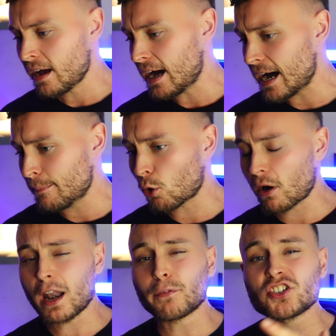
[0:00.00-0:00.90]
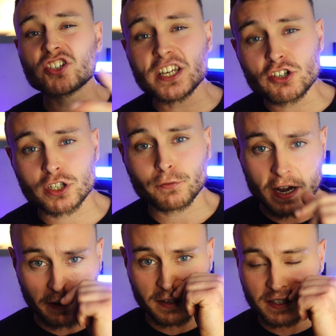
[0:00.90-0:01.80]
or I love citrus
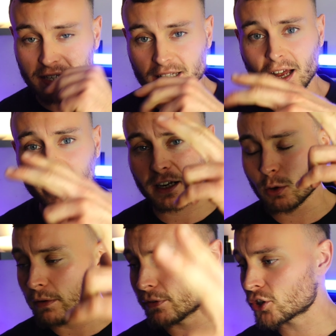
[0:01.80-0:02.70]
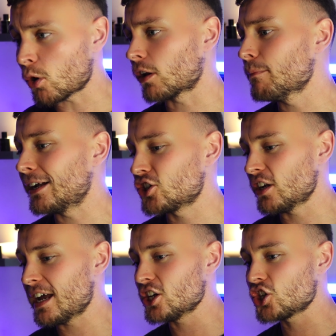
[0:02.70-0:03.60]
fragrances like Louis Vuitton
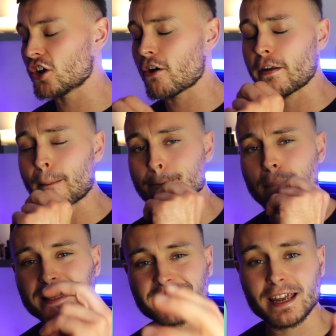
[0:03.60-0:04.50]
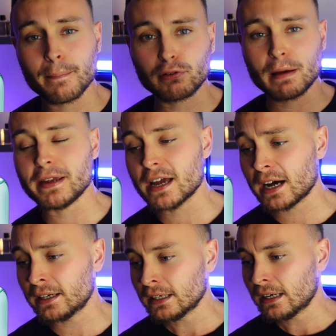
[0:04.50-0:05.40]
Imagination, Mattia
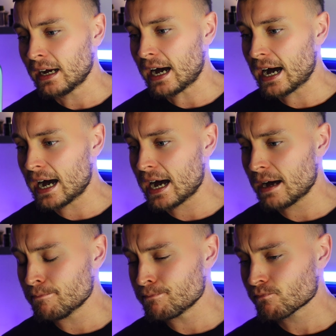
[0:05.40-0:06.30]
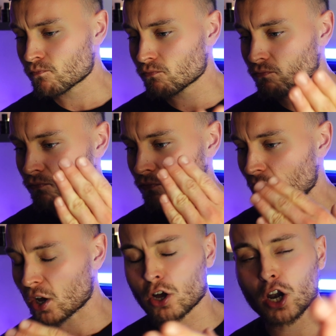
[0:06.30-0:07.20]
Premier,
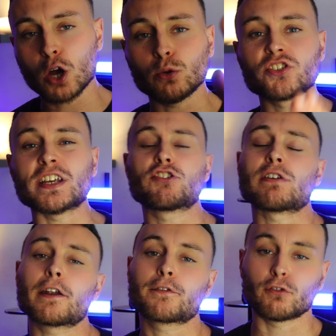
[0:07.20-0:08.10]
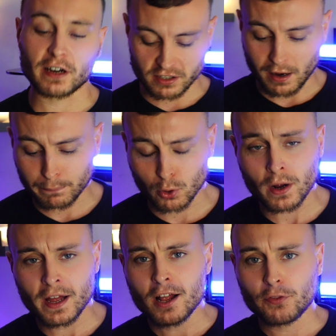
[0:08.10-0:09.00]
Cologne Cedrat, for example.
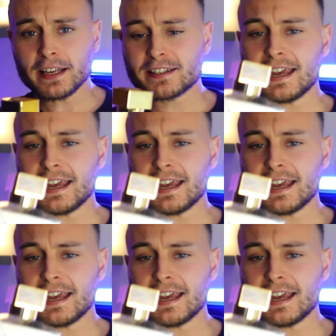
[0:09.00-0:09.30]
This